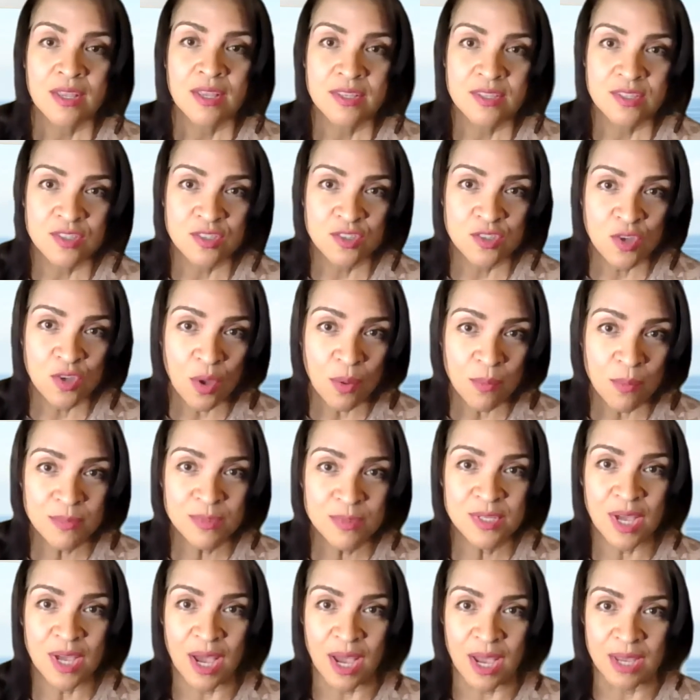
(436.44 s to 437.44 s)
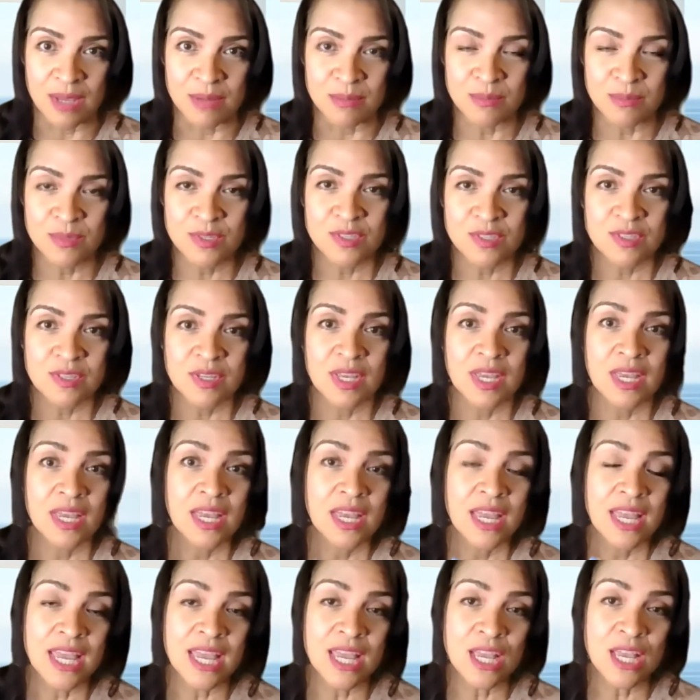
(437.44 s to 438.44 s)
Sometimes
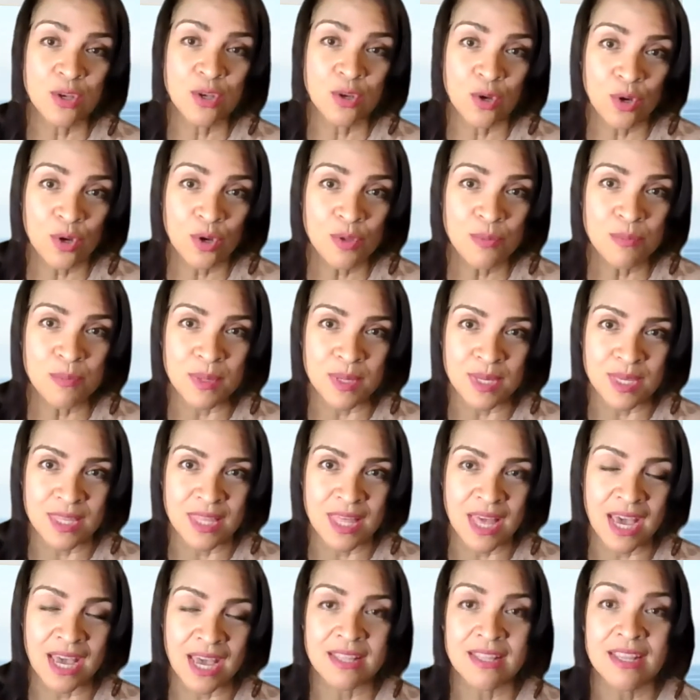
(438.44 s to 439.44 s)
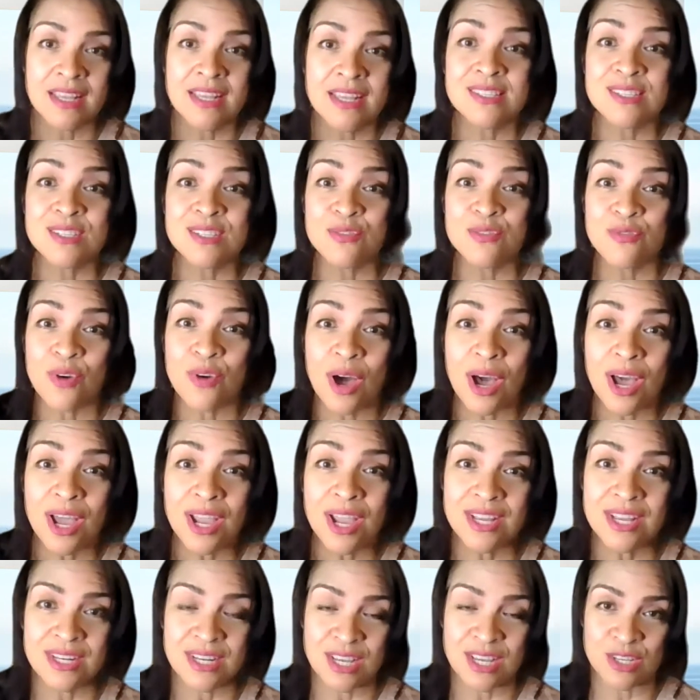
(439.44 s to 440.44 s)
it could be that
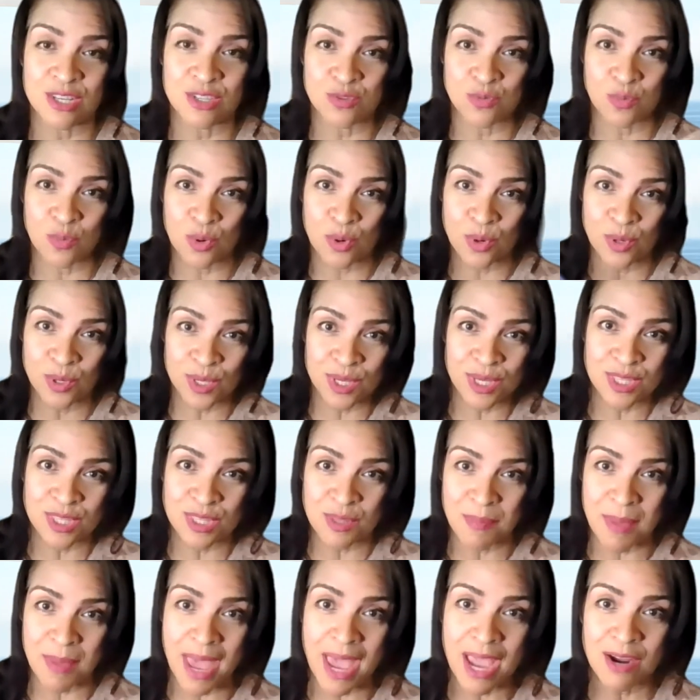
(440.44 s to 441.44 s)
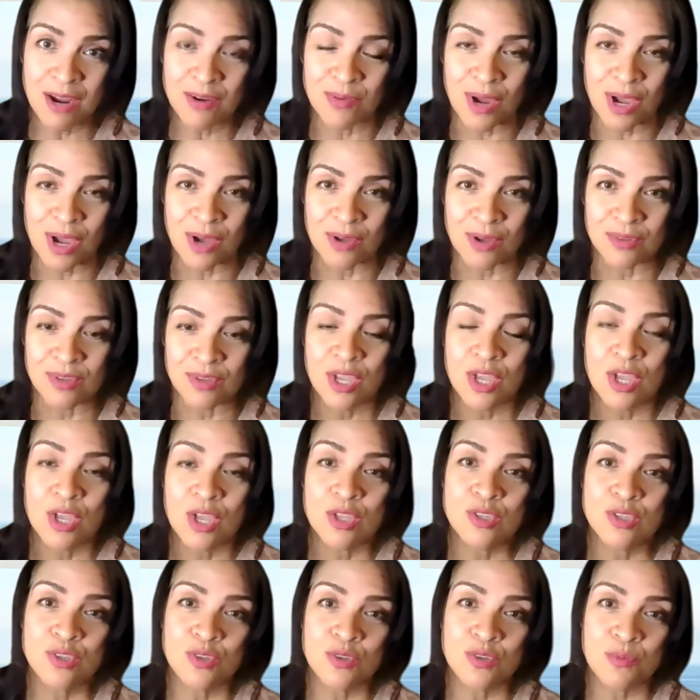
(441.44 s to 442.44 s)
divine is working in the background
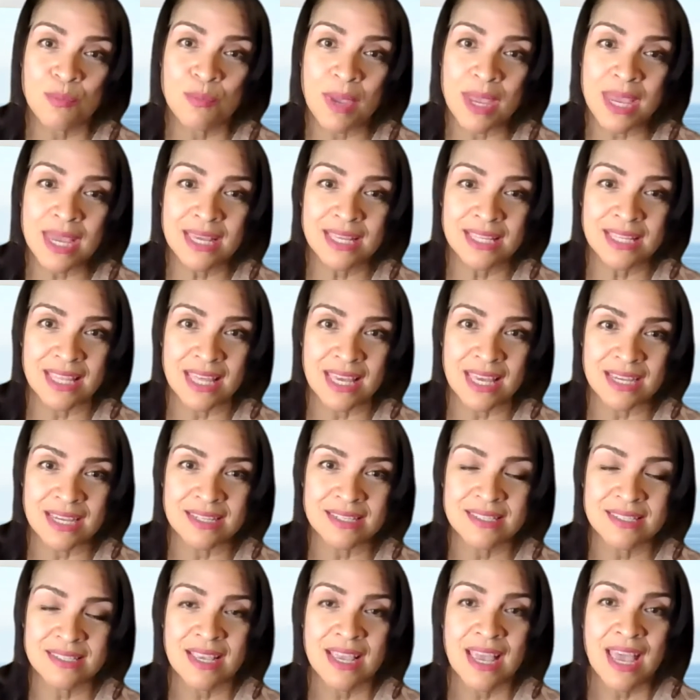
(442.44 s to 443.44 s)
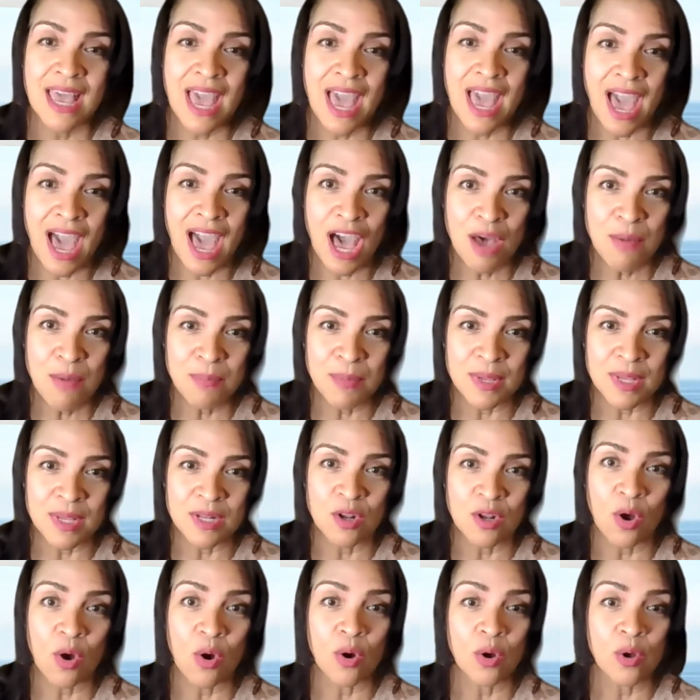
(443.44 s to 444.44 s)
to make things
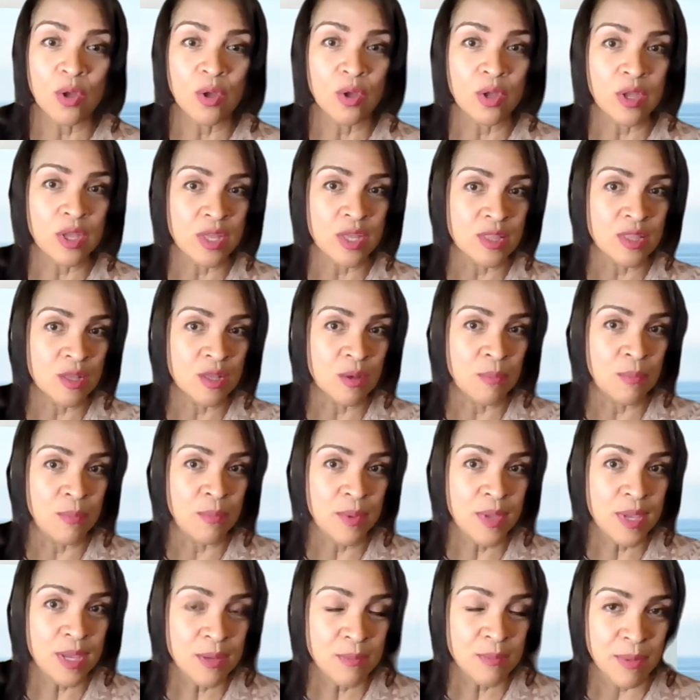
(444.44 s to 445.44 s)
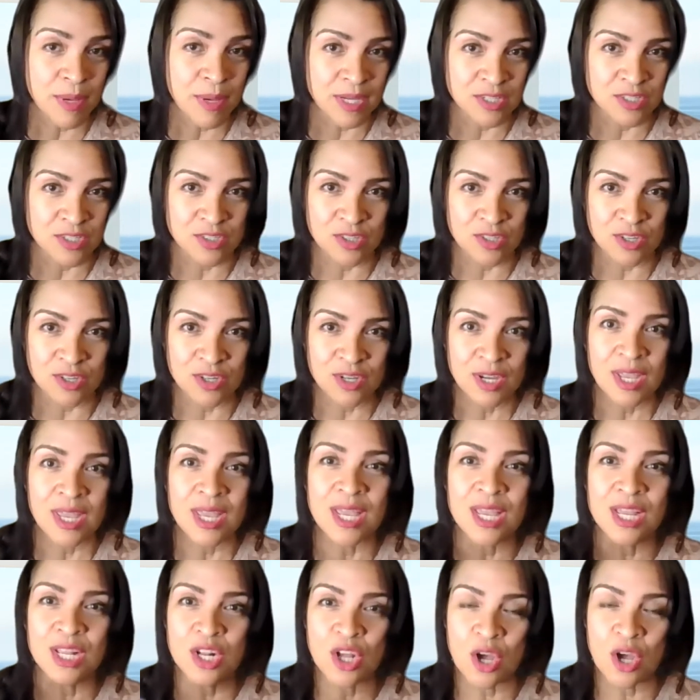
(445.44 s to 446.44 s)
happen in the big picture
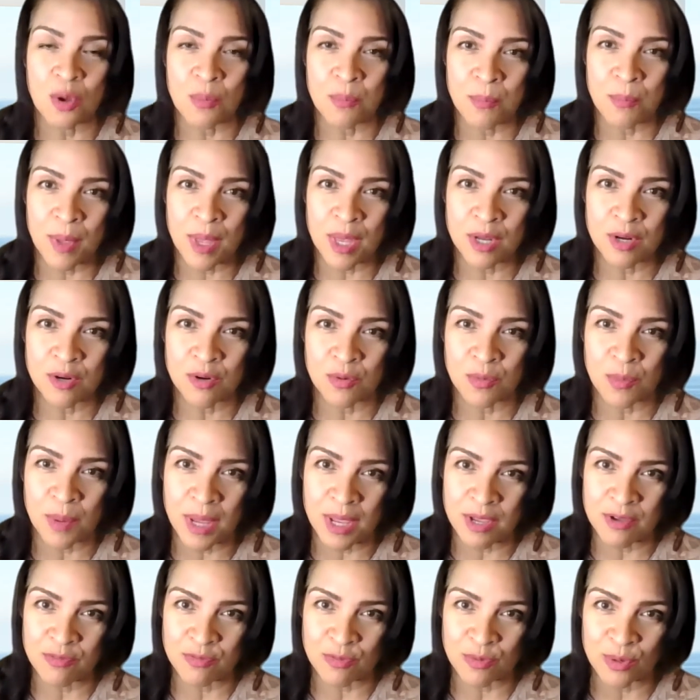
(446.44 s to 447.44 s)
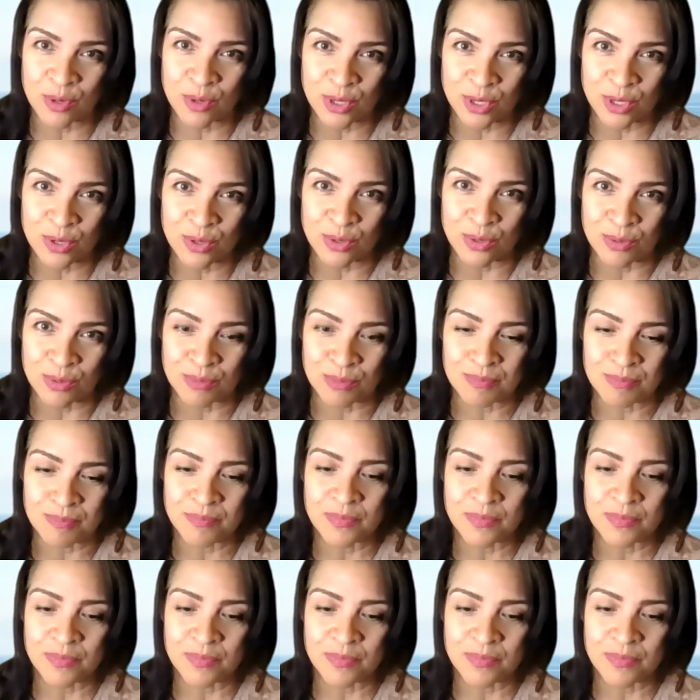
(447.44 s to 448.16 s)
in a better way for you.